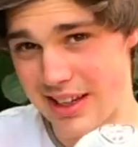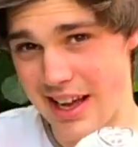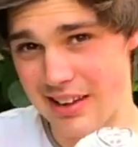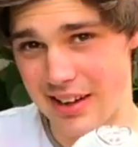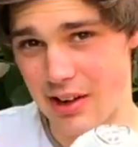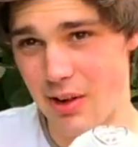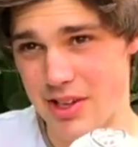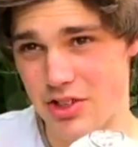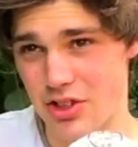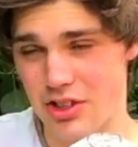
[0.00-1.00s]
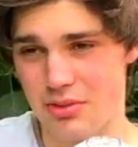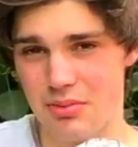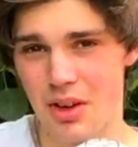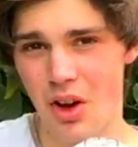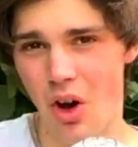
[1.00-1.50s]
to get like a question
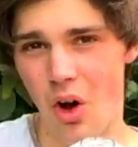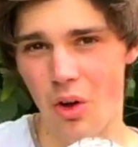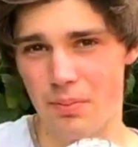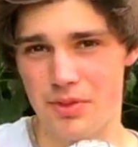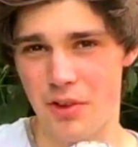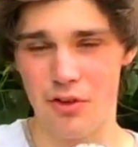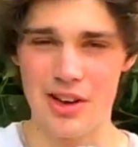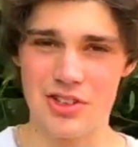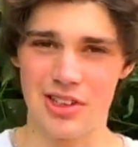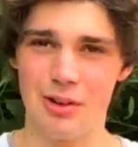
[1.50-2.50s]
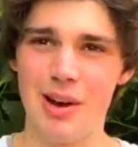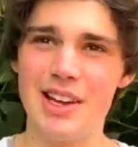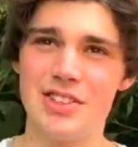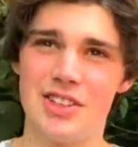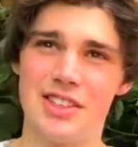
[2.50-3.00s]
on differential
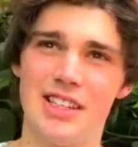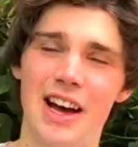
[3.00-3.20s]
equations.